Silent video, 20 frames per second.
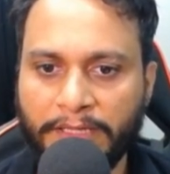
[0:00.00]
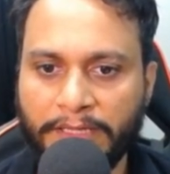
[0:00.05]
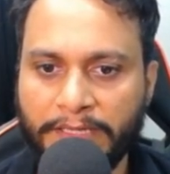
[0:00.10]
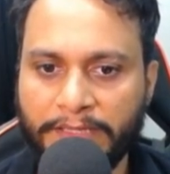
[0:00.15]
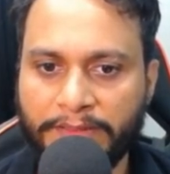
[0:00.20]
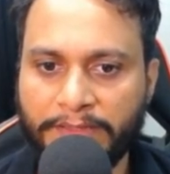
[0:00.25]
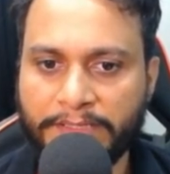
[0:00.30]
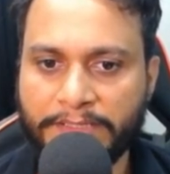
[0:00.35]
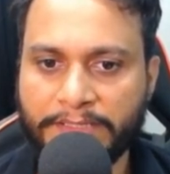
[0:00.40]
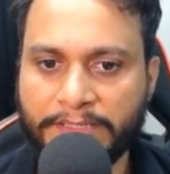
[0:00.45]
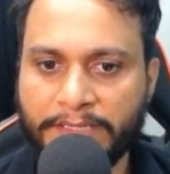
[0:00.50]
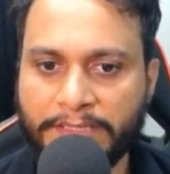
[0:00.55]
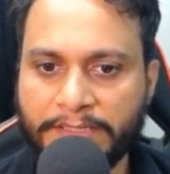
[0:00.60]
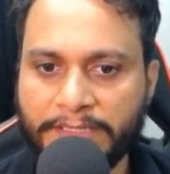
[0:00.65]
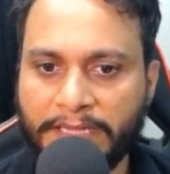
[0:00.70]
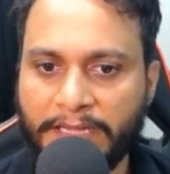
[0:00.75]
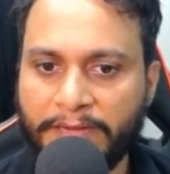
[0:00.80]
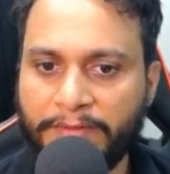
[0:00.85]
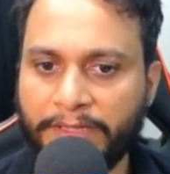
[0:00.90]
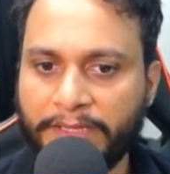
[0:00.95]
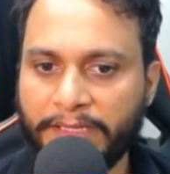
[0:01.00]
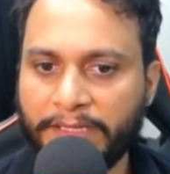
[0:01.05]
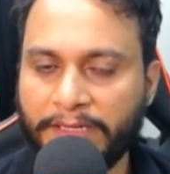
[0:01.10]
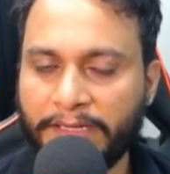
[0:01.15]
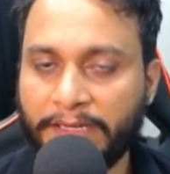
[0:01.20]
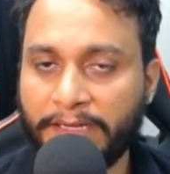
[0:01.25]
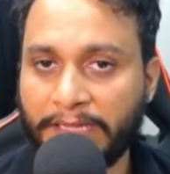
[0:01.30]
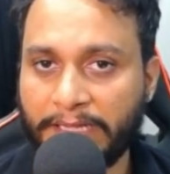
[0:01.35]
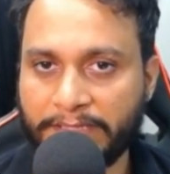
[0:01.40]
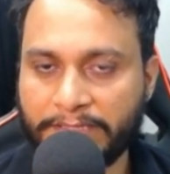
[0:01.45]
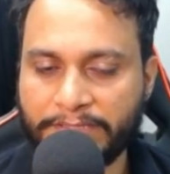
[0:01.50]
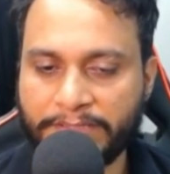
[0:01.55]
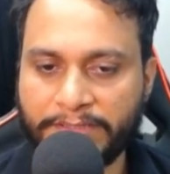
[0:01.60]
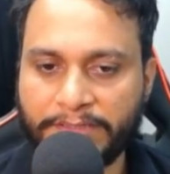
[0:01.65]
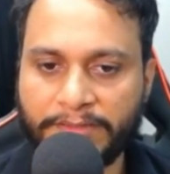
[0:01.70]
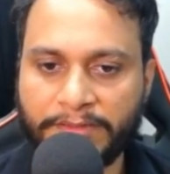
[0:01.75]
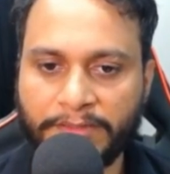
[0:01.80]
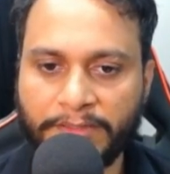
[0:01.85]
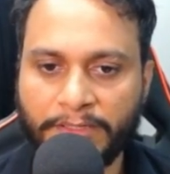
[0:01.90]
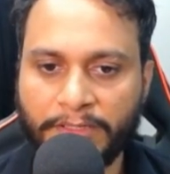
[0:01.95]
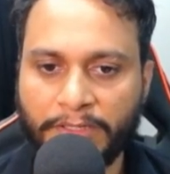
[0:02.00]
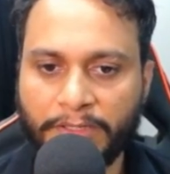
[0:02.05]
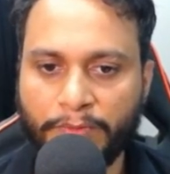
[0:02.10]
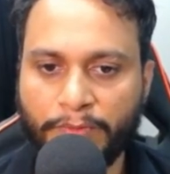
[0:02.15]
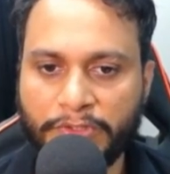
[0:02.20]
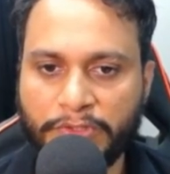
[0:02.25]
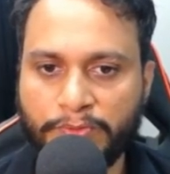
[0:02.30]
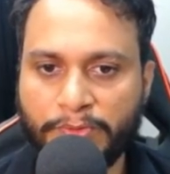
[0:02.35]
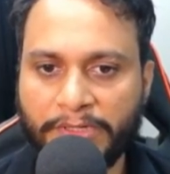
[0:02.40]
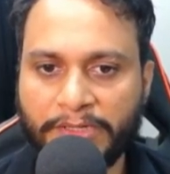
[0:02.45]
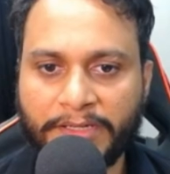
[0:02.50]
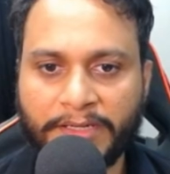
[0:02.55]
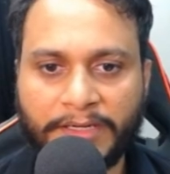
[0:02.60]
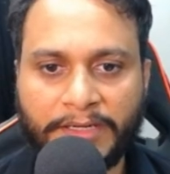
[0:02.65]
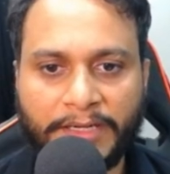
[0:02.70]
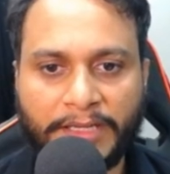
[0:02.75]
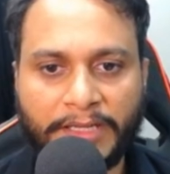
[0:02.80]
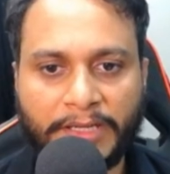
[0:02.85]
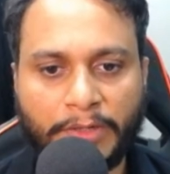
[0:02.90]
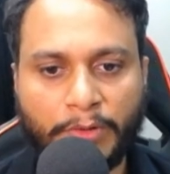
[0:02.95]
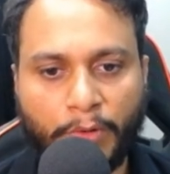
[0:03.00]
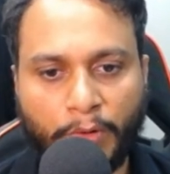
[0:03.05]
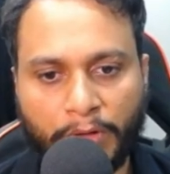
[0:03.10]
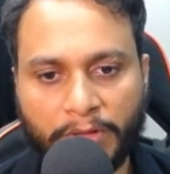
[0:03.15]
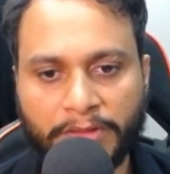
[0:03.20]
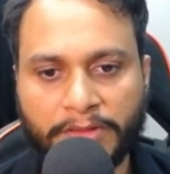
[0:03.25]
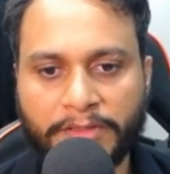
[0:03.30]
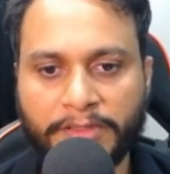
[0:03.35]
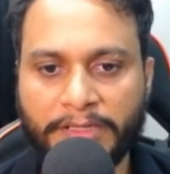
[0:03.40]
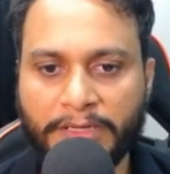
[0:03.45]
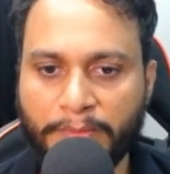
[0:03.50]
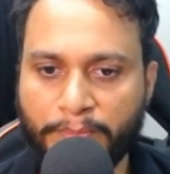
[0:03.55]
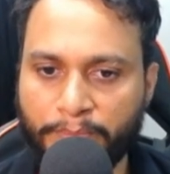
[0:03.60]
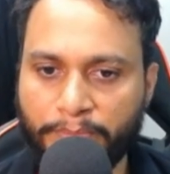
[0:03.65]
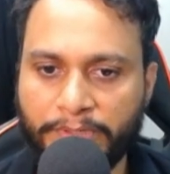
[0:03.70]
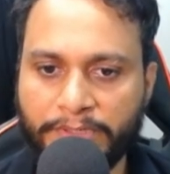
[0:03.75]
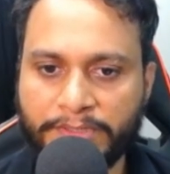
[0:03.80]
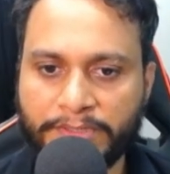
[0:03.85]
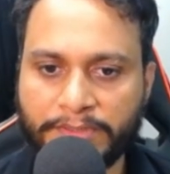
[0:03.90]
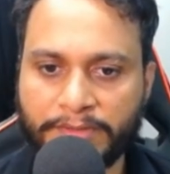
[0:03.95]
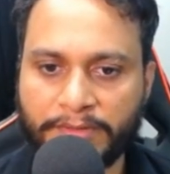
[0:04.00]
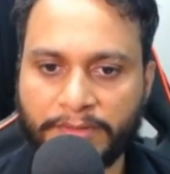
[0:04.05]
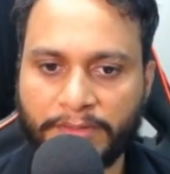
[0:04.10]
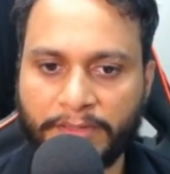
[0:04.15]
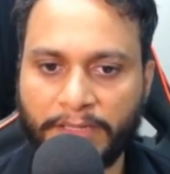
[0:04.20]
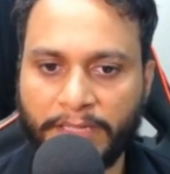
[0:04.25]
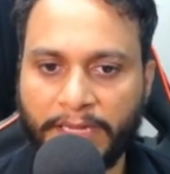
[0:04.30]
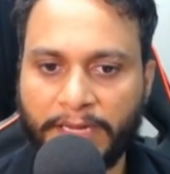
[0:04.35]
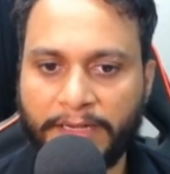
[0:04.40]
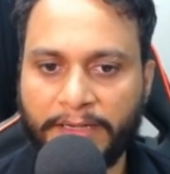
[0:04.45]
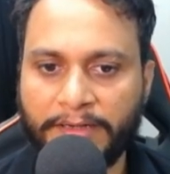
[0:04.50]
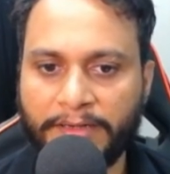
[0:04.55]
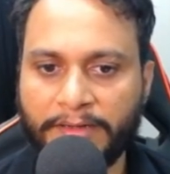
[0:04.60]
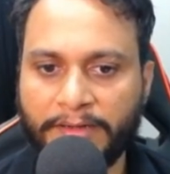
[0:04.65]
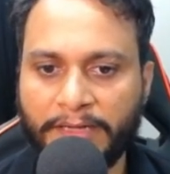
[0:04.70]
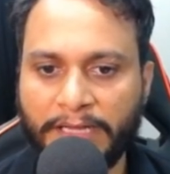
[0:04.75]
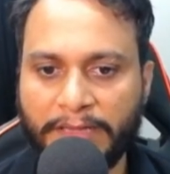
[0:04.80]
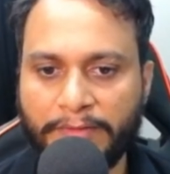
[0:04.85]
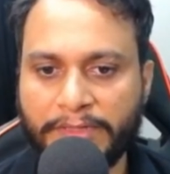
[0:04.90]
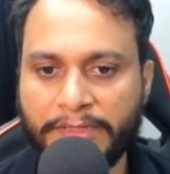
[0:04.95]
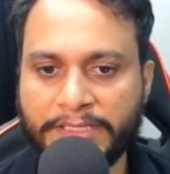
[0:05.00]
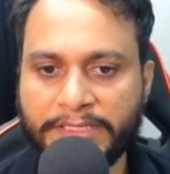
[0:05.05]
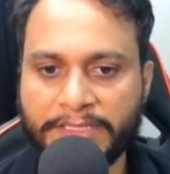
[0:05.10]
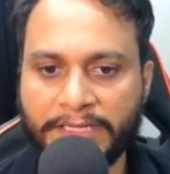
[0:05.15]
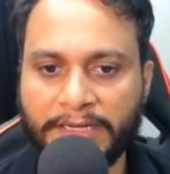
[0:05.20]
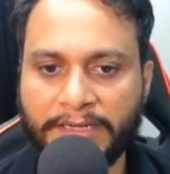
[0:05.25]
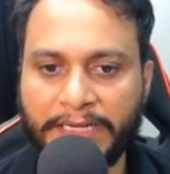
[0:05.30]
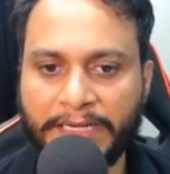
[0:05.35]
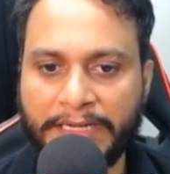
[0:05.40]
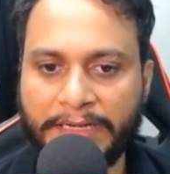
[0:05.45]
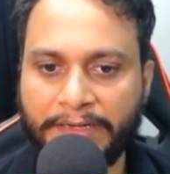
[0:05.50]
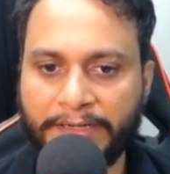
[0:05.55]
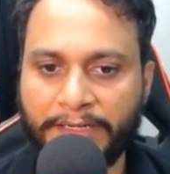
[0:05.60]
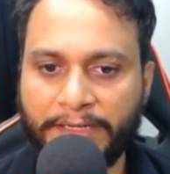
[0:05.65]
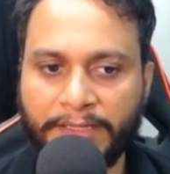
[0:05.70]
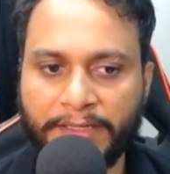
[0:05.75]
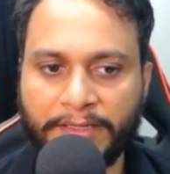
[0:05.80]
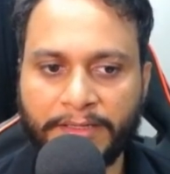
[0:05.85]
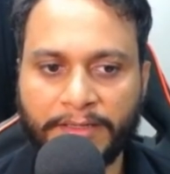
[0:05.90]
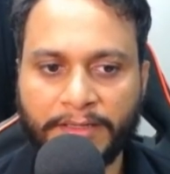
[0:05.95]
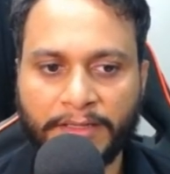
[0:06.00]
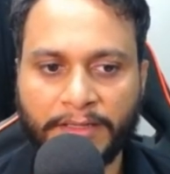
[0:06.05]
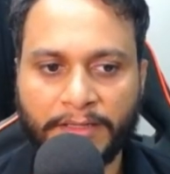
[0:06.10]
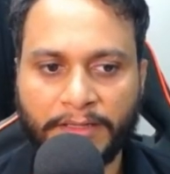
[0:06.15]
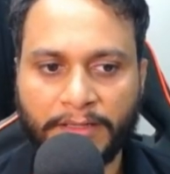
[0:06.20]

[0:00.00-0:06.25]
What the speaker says: In this case, I have taken an answer which will contain all the numbers, and I will start iterating.